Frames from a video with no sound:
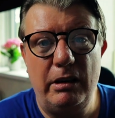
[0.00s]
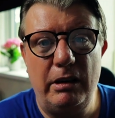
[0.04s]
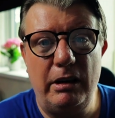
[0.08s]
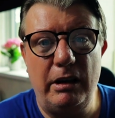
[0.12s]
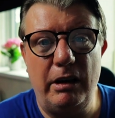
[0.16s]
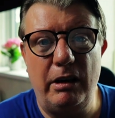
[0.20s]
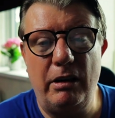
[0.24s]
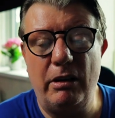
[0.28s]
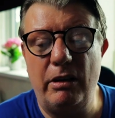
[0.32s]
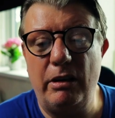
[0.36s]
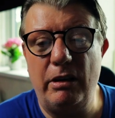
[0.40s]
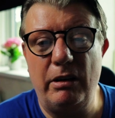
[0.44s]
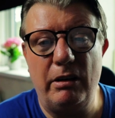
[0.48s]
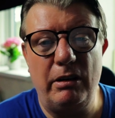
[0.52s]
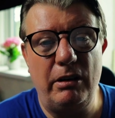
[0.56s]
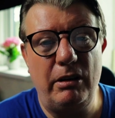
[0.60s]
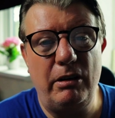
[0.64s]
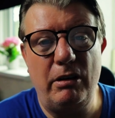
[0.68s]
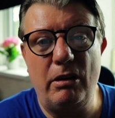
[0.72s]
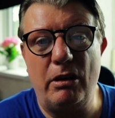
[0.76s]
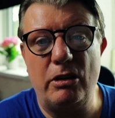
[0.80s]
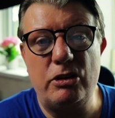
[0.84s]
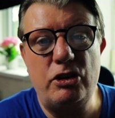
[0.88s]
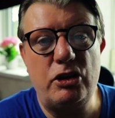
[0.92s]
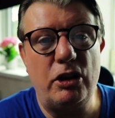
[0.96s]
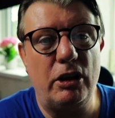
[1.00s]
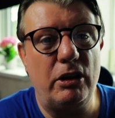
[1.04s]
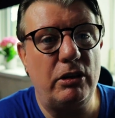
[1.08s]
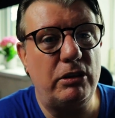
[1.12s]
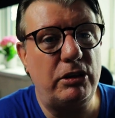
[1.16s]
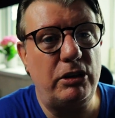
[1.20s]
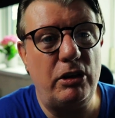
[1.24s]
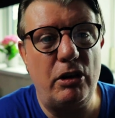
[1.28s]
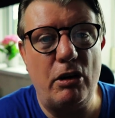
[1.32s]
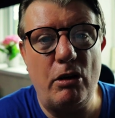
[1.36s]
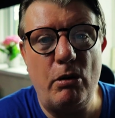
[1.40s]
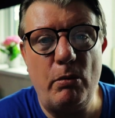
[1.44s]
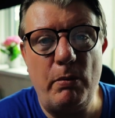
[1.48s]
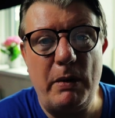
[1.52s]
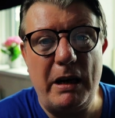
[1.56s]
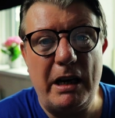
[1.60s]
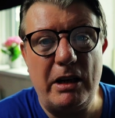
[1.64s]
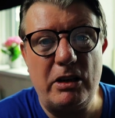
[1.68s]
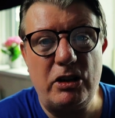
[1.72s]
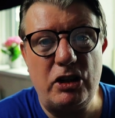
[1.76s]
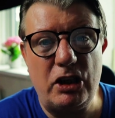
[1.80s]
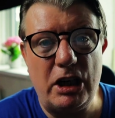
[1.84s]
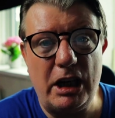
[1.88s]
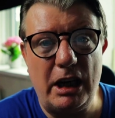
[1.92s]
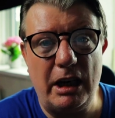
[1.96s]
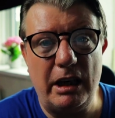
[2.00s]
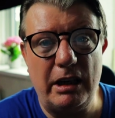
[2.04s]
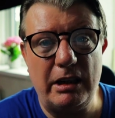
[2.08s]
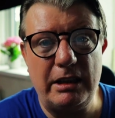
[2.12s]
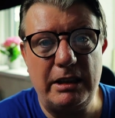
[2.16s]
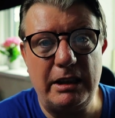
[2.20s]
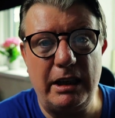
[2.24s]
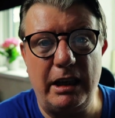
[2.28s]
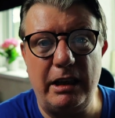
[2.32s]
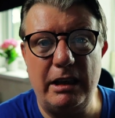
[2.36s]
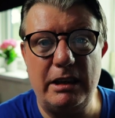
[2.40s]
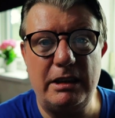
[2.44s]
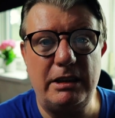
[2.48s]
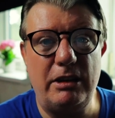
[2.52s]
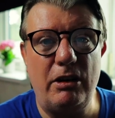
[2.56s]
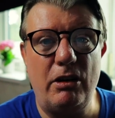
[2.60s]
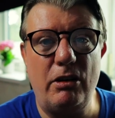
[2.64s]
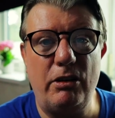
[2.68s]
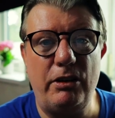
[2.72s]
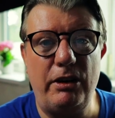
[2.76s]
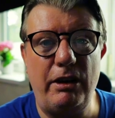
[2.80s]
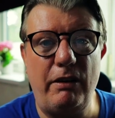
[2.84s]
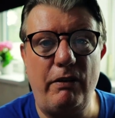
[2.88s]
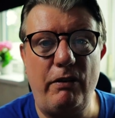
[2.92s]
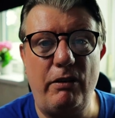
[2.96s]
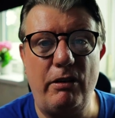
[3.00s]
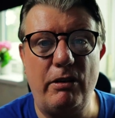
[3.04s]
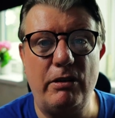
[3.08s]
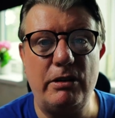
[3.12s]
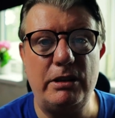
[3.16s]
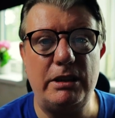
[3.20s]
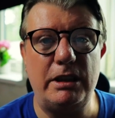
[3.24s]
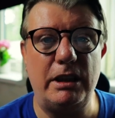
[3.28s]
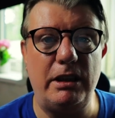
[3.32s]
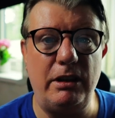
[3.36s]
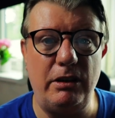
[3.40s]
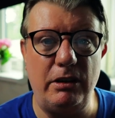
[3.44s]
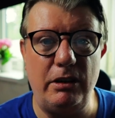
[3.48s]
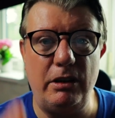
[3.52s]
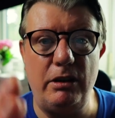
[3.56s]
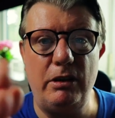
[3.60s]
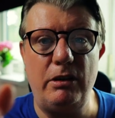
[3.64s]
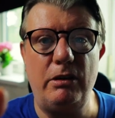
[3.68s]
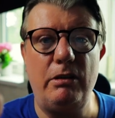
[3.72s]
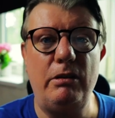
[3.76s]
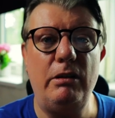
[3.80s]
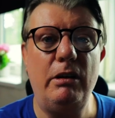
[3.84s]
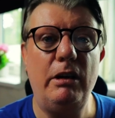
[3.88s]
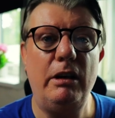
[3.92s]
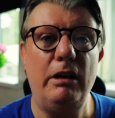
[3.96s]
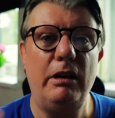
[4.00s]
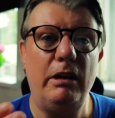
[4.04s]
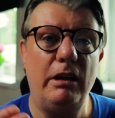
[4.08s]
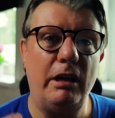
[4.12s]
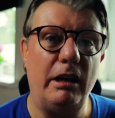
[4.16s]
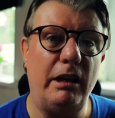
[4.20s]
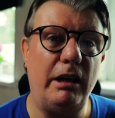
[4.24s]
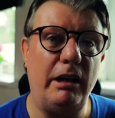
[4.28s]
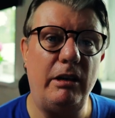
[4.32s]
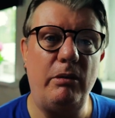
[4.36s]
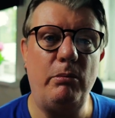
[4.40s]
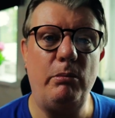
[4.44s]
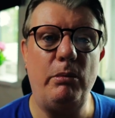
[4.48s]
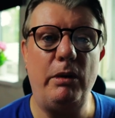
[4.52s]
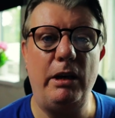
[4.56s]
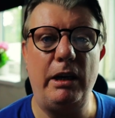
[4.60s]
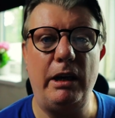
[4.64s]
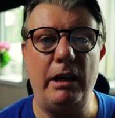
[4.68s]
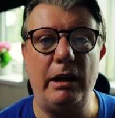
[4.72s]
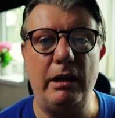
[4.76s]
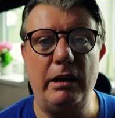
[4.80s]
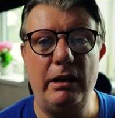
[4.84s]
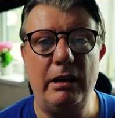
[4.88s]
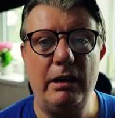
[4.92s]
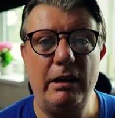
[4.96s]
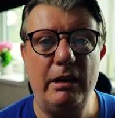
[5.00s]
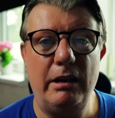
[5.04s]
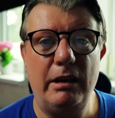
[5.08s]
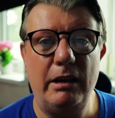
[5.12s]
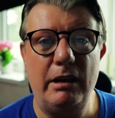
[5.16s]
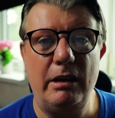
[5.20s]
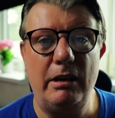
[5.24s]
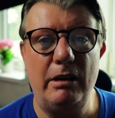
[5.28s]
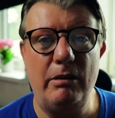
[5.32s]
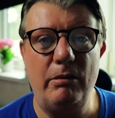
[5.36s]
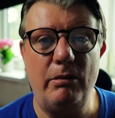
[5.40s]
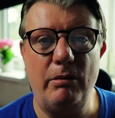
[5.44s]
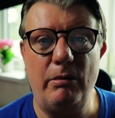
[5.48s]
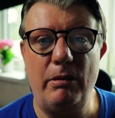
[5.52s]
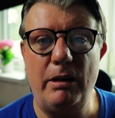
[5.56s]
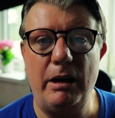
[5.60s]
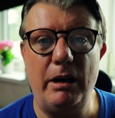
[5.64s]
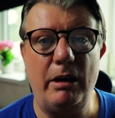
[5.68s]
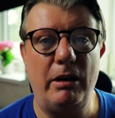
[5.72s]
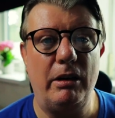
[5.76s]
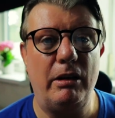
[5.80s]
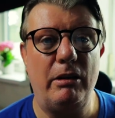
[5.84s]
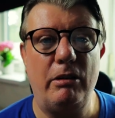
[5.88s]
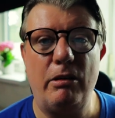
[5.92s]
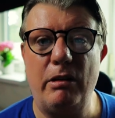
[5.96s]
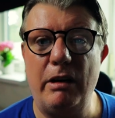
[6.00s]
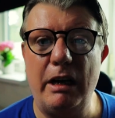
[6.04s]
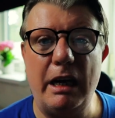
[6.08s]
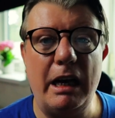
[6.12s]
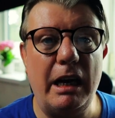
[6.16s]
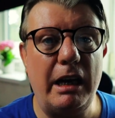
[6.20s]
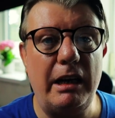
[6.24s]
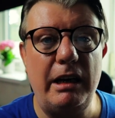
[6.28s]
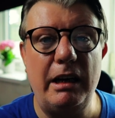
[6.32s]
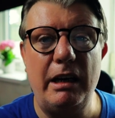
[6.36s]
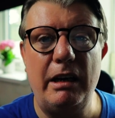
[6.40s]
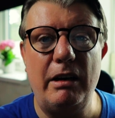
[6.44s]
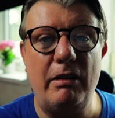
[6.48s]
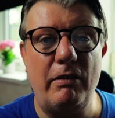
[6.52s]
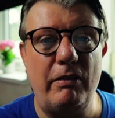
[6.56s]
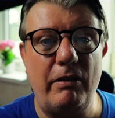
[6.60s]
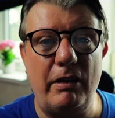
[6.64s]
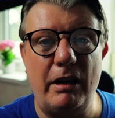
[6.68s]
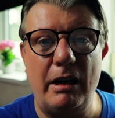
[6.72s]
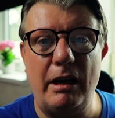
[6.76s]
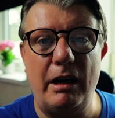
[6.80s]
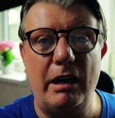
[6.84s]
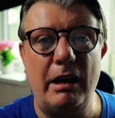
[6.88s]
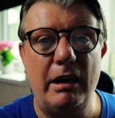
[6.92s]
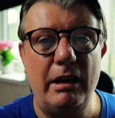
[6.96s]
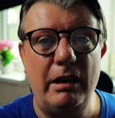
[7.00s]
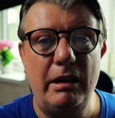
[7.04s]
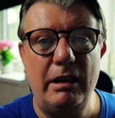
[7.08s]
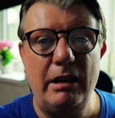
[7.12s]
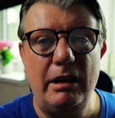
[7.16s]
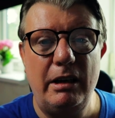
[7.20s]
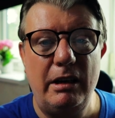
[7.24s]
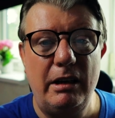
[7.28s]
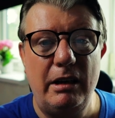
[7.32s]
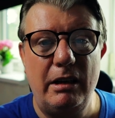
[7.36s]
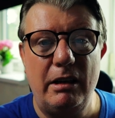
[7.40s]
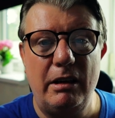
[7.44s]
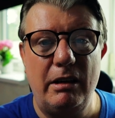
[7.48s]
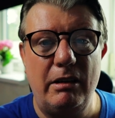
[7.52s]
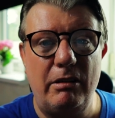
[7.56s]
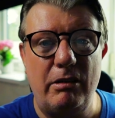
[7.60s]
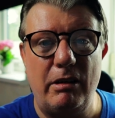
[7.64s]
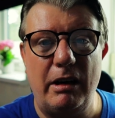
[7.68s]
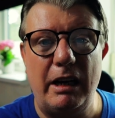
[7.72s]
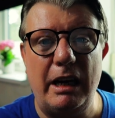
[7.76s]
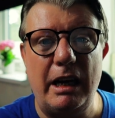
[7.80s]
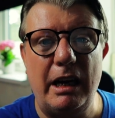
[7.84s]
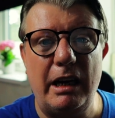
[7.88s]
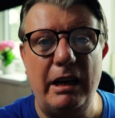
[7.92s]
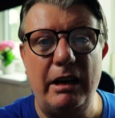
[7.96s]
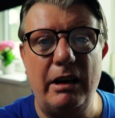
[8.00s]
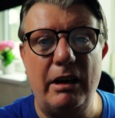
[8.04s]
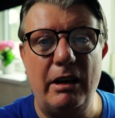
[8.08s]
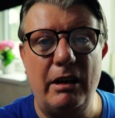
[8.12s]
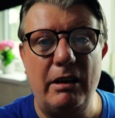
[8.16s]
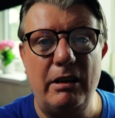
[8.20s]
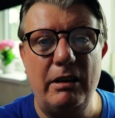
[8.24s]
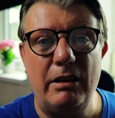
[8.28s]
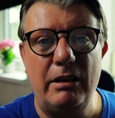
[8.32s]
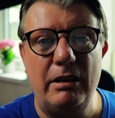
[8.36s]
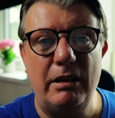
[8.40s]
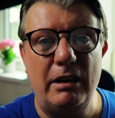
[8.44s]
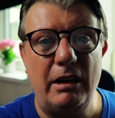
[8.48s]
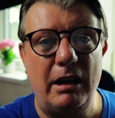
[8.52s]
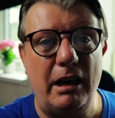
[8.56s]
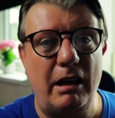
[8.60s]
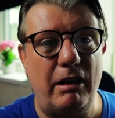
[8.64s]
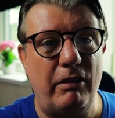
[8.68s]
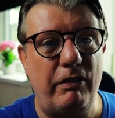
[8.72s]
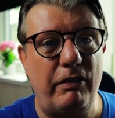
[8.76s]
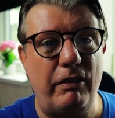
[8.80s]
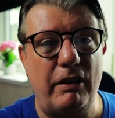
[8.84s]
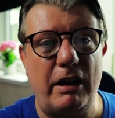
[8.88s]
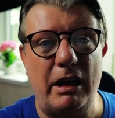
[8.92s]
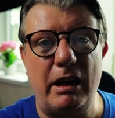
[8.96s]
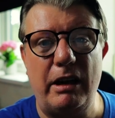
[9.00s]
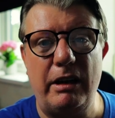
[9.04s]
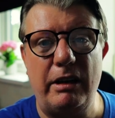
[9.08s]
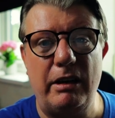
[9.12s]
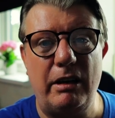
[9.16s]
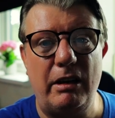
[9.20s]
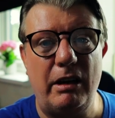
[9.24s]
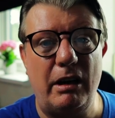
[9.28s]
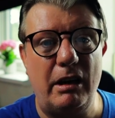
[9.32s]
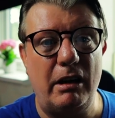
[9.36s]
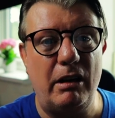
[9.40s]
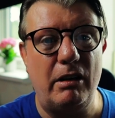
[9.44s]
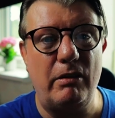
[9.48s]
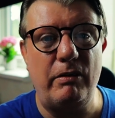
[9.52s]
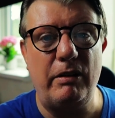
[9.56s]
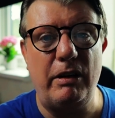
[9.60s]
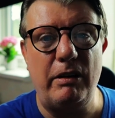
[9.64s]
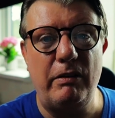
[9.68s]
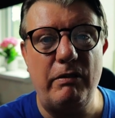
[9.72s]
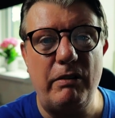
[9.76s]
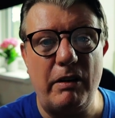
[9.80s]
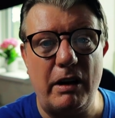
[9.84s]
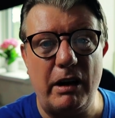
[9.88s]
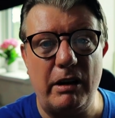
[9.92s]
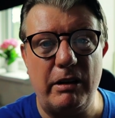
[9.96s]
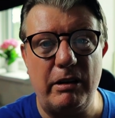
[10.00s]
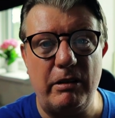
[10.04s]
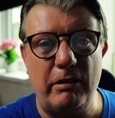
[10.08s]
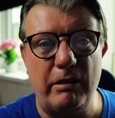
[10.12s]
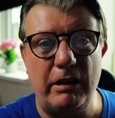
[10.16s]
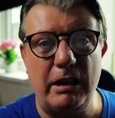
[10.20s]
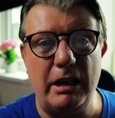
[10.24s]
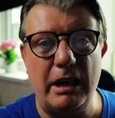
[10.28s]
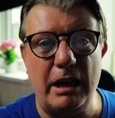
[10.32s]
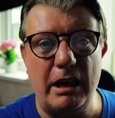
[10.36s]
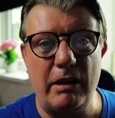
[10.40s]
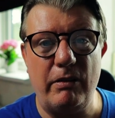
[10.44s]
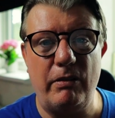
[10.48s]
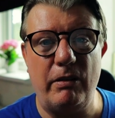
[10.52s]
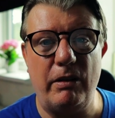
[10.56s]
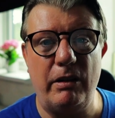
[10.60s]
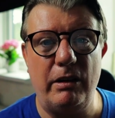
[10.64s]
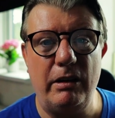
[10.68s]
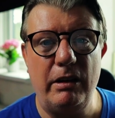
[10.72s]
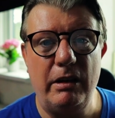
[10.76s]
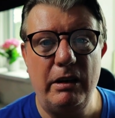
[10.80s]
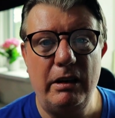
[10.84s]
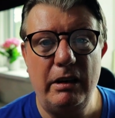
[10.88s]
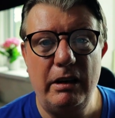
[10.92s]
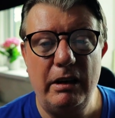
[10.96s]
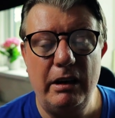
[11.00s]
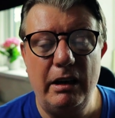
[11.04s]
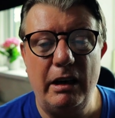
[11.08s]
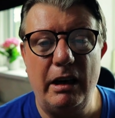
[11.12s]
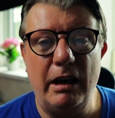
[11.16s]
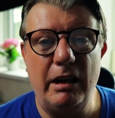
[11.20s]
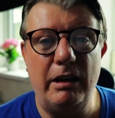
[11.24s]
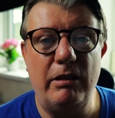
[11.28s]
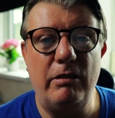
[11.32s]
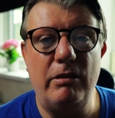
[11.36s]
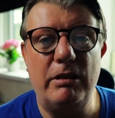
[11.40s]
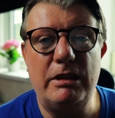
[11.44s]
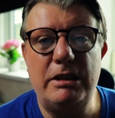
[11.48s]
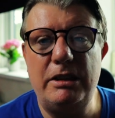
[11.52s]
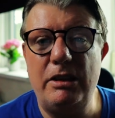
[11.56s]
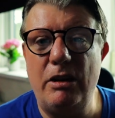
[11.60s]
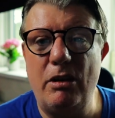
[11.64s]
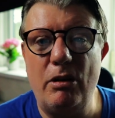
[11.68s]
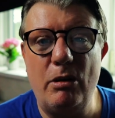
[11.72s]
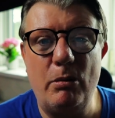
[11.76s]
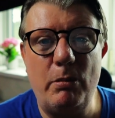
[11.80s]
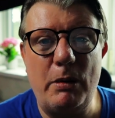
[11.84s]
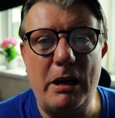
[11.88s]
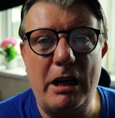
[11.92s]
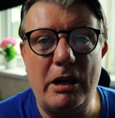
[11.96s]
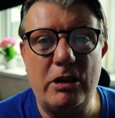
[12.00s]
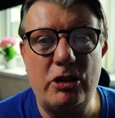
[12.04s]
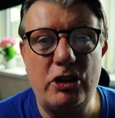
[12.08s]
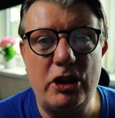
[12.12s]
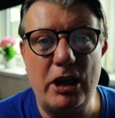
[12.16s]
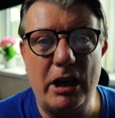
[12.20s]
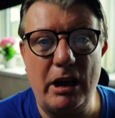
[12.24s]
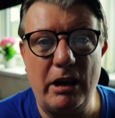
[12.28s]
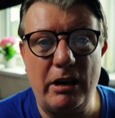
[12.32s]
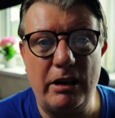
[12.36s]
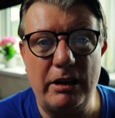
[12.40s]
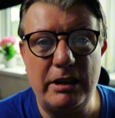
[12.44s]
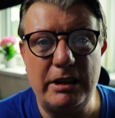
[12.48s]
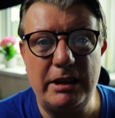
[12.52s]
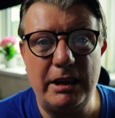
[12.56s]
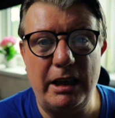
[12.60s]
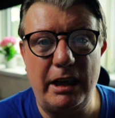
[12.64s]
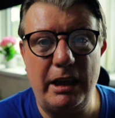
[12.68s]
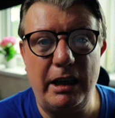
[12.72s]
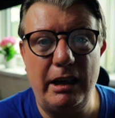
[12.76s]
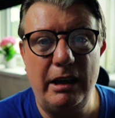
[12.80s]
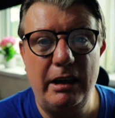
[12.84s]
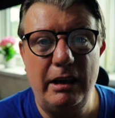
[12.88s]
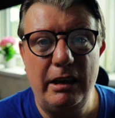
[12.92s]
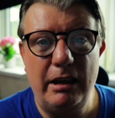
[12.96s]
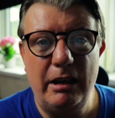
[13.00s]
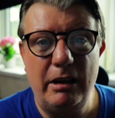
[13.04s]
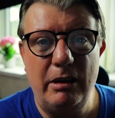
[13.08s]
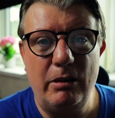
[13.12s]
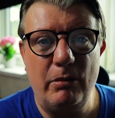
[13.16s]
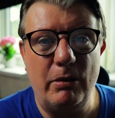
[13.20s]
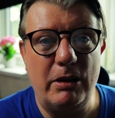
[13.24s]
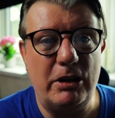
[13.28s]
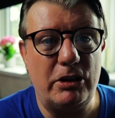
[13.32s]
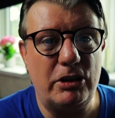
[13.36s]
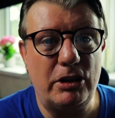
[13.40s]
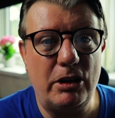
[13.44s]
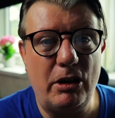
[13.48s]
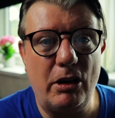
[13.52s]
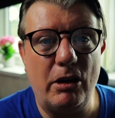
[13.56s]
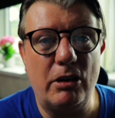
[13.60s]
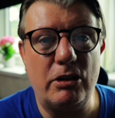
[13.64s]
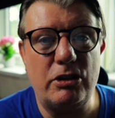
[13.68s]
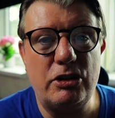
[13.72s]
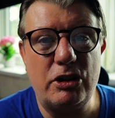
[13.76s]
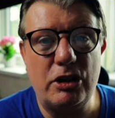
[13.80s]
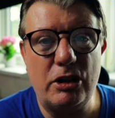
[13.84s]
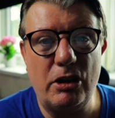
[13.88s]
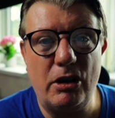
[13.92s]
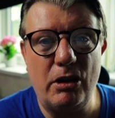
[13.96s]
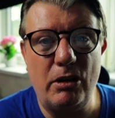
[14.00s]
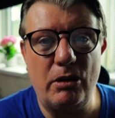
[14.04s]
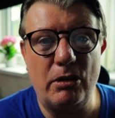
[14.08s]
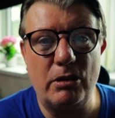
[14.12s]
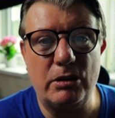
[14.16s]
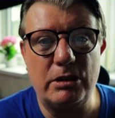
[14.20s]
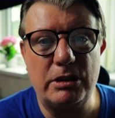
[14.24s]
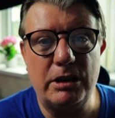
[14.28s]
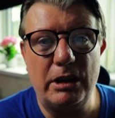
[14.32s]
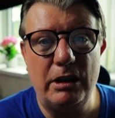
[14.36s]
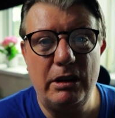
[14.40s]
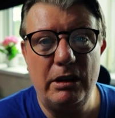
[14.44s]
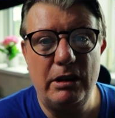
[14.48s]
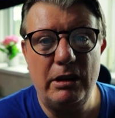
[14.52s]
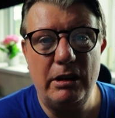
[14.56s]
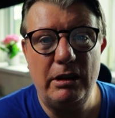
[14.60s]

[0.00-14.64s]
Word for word: You know that God shows no partiality, there's no difference in you and in me. And we are created of our Creator, our Father, our loving Father in heaven, and there is no partiality which God shows.